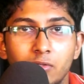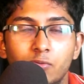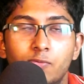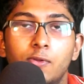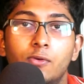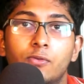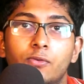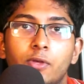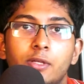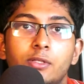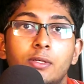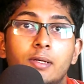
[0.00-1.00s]
to flow through
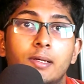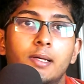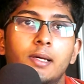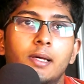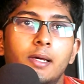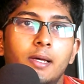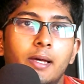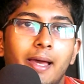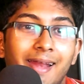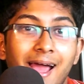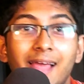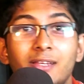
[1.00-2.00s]
it.
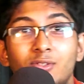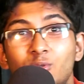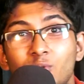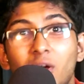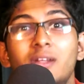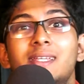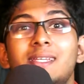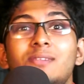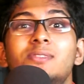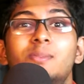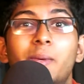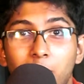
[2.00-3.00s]
And I do not
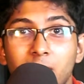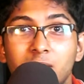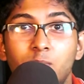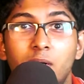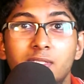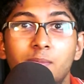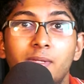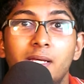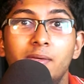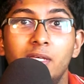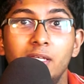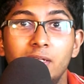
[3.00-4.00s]
use my bench power
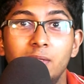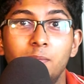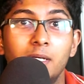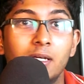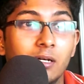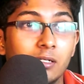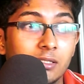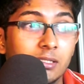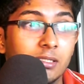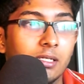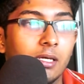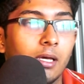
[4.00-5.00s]
supply here
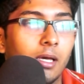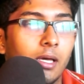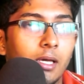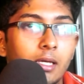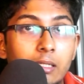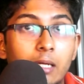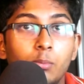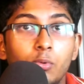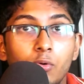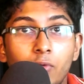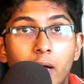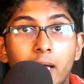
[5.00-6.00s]
because it can
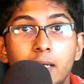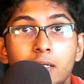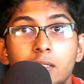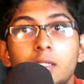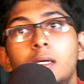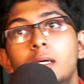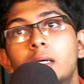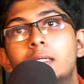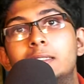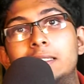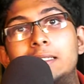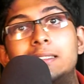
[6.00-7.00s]
provide
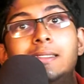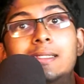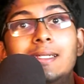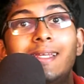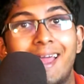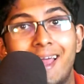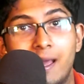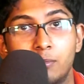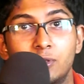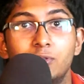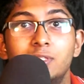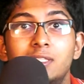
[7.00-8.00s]
16
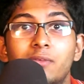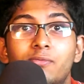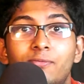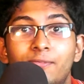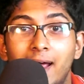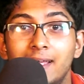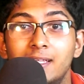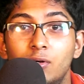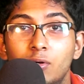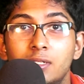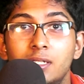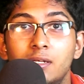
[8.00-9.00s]
amps, which can fry the
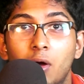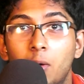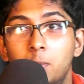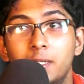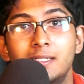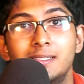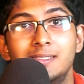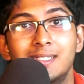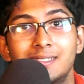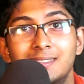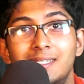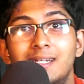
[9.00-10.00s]
whole thing up in
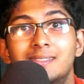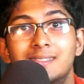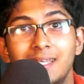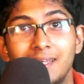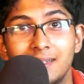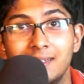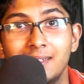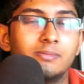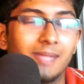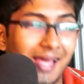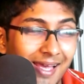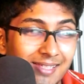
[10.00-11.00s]
just a second,
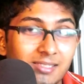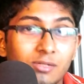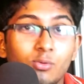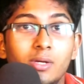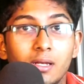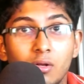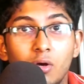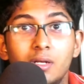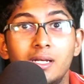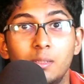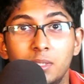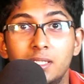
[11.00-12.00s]
as you
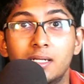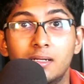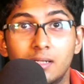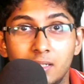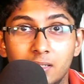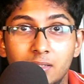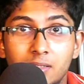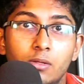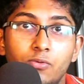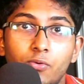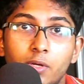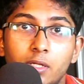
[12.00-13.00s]
cannot limit the current
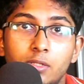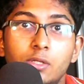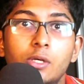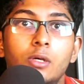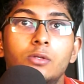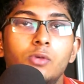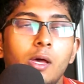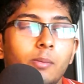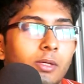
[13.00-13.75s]
through it. So I've